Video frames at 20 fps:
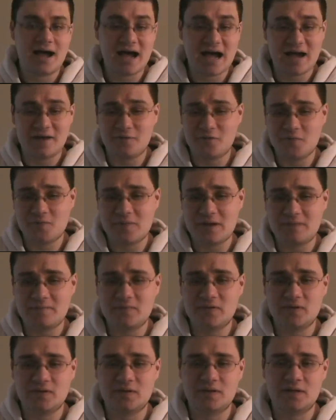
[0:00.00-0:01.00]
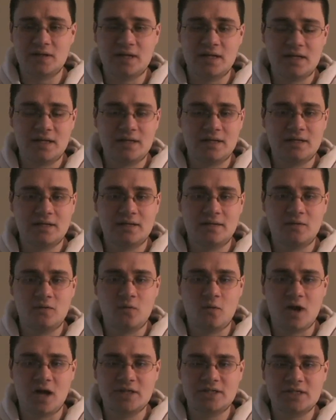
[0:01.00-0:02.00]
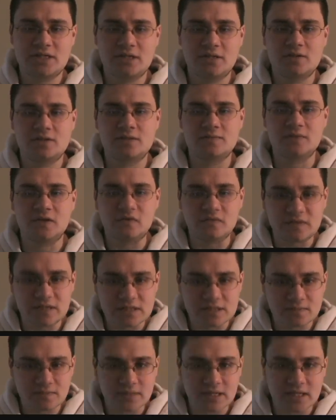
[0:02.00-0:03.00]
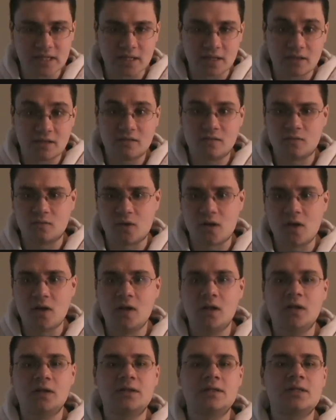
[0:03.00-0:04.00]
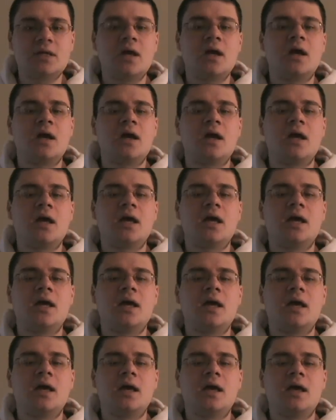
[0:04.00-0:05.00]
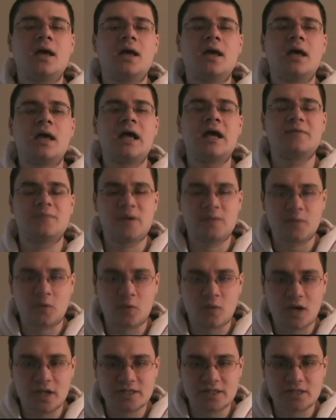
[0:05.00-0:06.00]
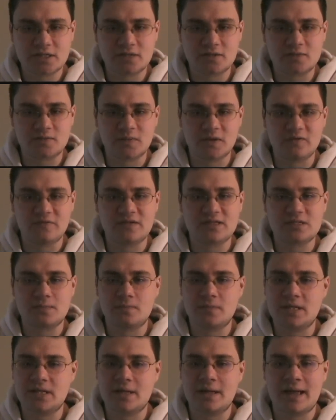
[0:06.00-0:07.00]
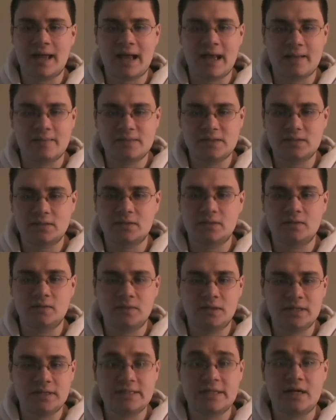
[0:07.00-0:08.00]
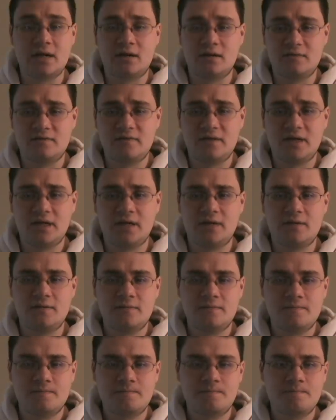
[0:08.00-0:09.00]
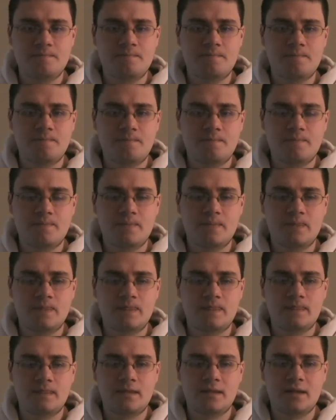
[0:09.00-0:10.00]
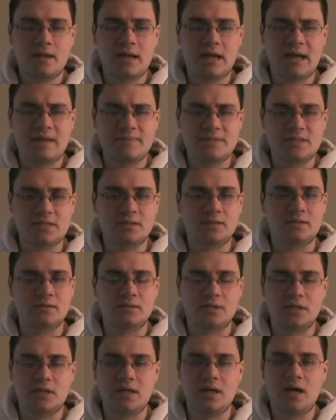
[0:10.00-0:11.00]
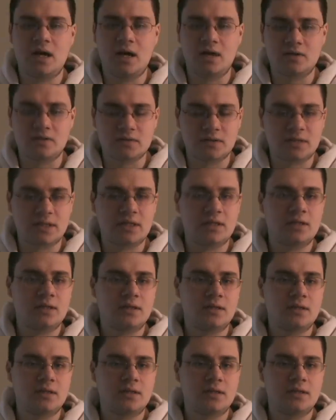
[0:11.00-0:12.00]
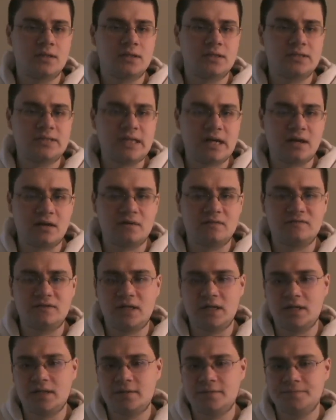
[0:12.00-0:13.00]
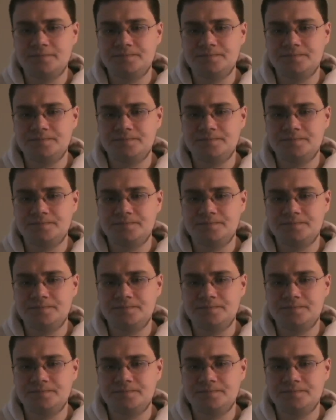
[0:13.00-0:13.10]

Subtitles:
I remember watching those movies and being enthralled. I remember watching those movies and being absolutely terrified. Absolutely, utterly terrified.